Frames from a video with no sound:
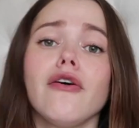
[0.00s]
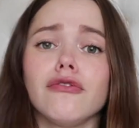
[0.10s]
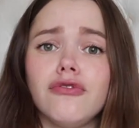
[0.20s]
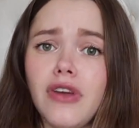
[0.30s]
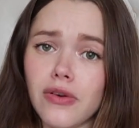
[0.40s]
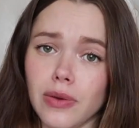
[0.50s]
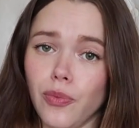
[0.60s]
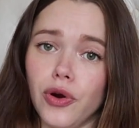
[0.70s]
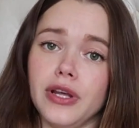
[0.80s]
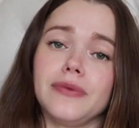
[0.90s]
Very
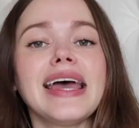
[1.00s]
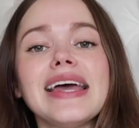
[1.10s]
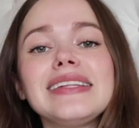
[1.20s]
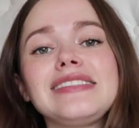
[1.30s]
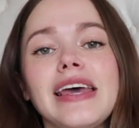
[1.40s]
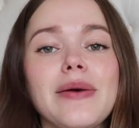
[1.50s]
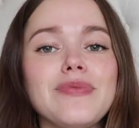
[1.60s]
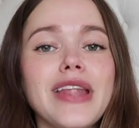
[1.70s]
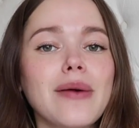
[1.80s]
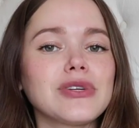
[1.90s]
important. Then
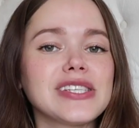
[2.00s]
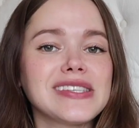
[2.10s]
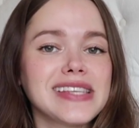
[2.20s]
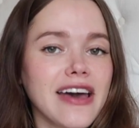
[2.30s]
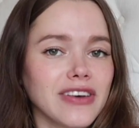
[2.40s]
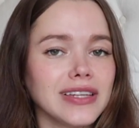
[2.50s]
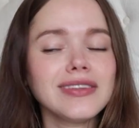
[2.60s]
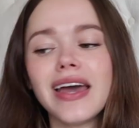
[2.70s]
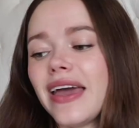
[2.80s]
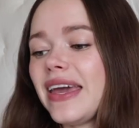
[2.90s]
tip number
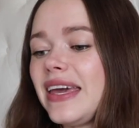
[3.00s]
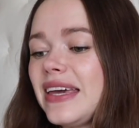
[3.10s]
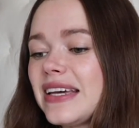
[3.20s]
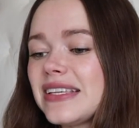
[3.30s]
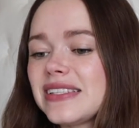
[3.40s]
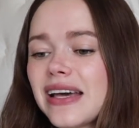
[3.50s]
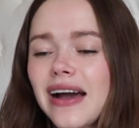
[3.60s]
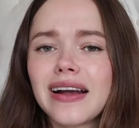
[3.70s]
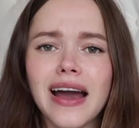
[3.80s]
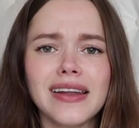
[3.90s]
7 is
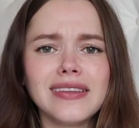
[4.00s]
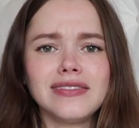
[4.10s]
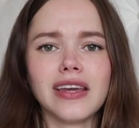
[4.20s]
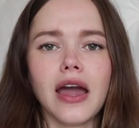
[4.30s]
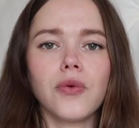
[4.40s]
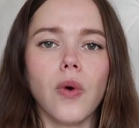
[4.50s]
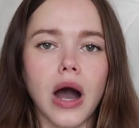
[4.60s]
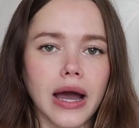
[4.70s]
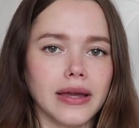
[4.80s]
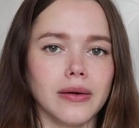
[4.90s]
a kind of
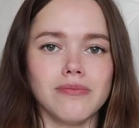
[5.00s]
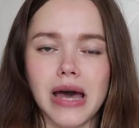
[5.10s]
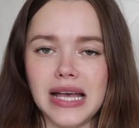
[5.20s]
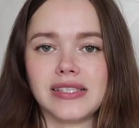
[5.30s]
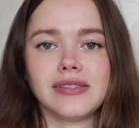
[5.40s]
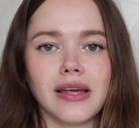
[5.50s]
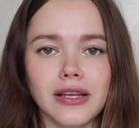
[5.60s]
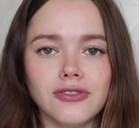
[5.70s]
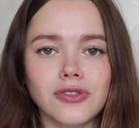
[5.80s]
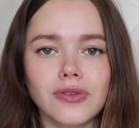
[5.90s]
DIY mask that
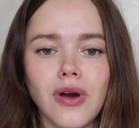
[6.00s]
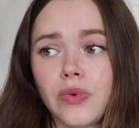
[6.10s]
I do.